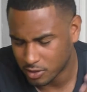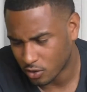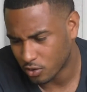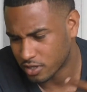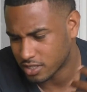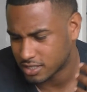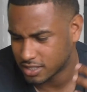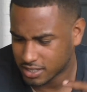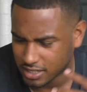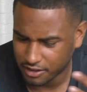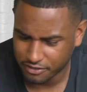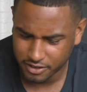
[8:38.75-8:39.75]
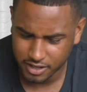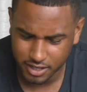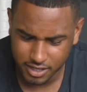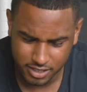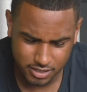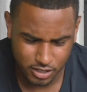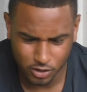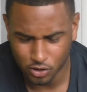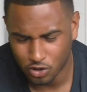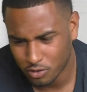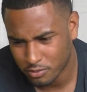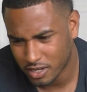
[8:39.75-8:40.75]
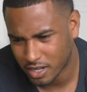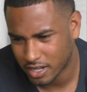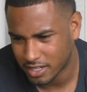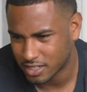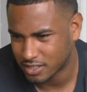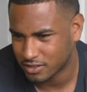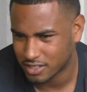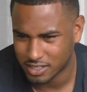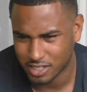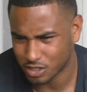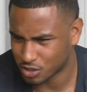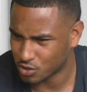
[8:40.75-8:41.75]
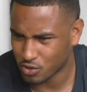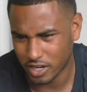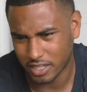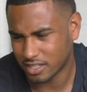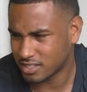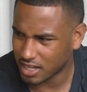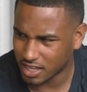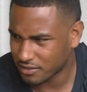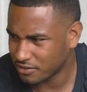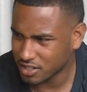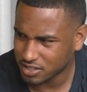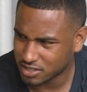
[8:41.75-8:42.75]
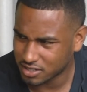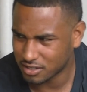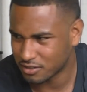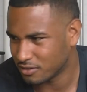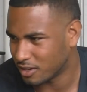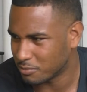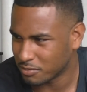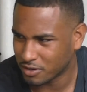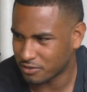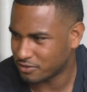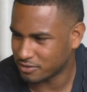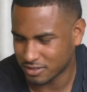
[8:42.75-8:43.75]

oh, this cafe is de Colombia, and it's growing at this elevation above